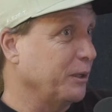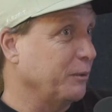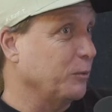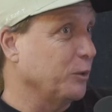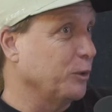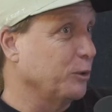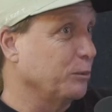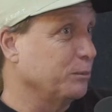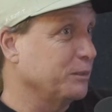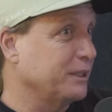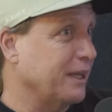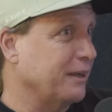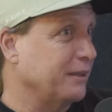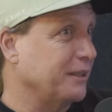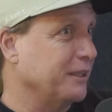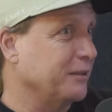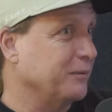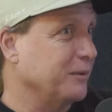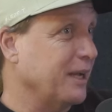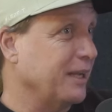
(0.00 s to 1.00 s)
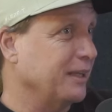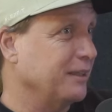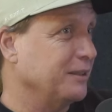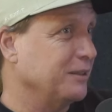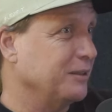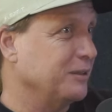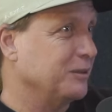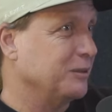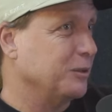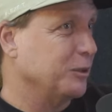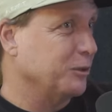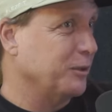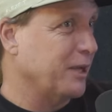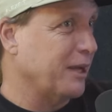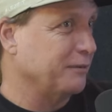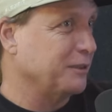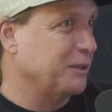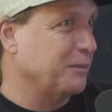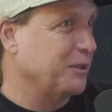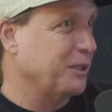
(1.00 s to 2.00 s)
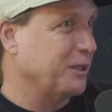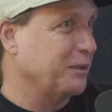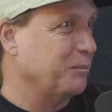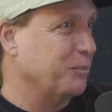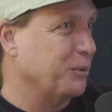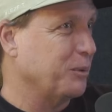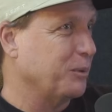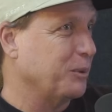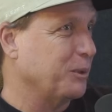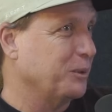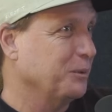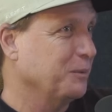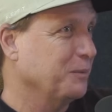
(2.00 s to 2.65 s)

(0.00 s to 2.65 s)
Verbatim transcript: rooms out in, right? Don't you have something in Peru?